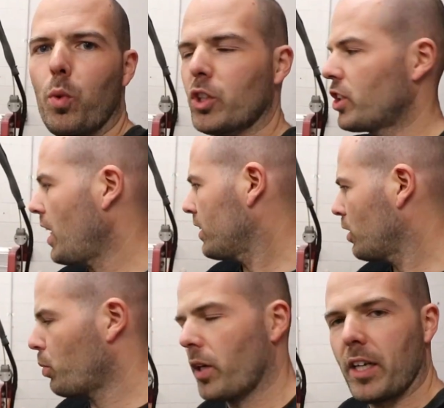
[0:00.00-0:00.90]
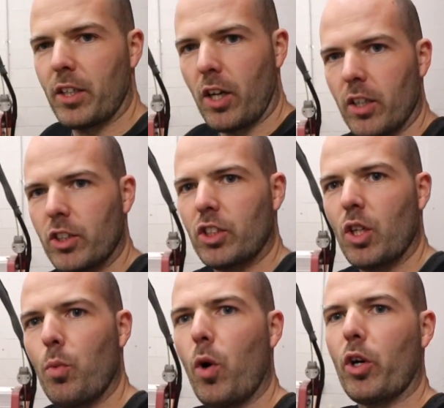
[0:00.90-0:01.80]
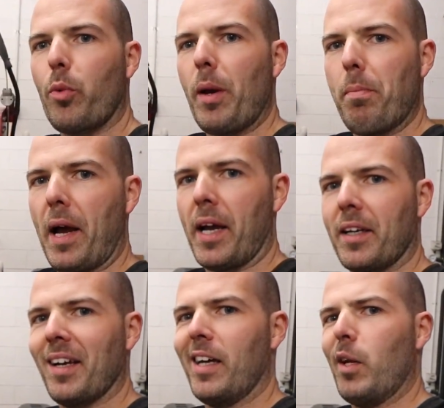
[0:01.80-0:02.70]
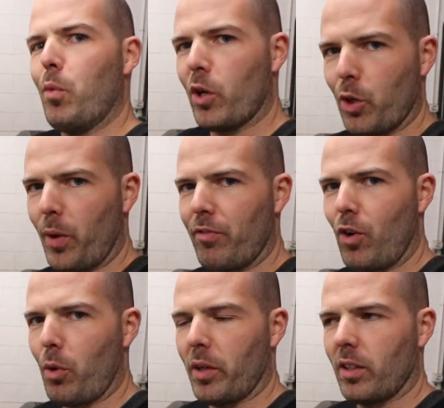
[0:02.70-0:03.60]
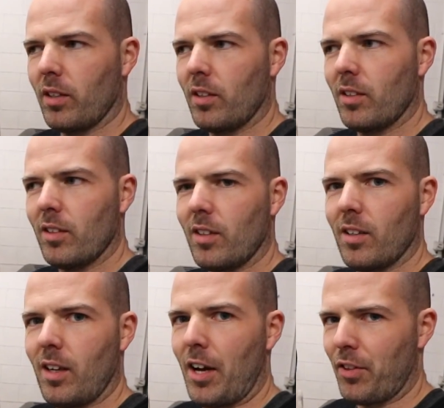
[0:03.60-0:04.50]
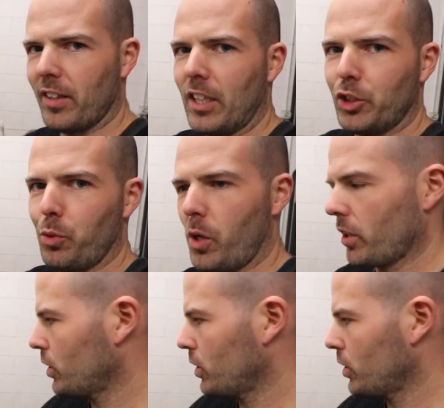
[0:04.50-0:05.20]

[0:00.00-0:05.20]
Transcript: We'll start at what it does, work our way back, and then work our way forward. I think that should work.